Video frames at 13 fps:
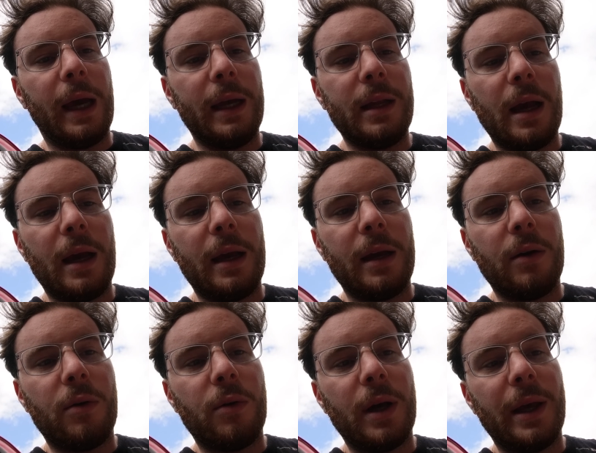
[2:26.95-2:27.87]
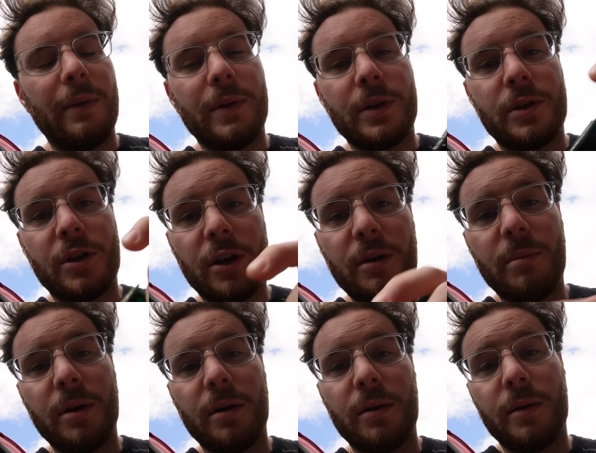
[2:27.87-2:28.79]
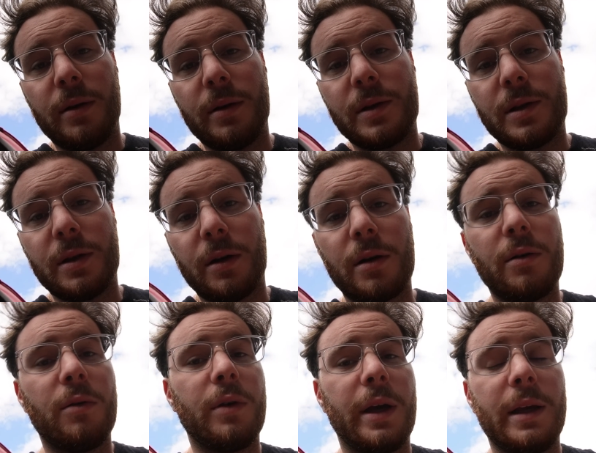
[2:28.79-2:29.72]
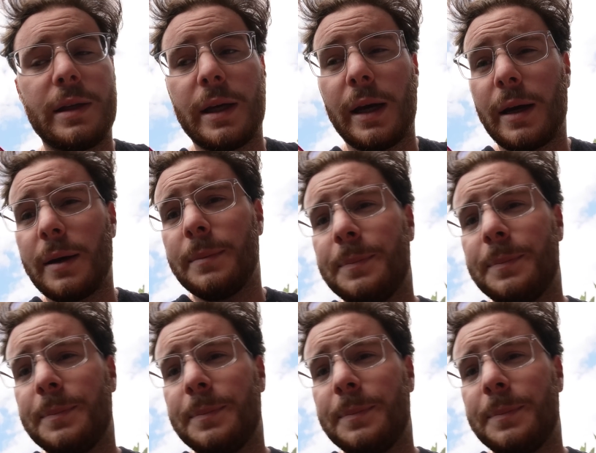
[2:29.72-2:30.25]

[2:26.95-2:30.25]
NA or even turbo sock or intake.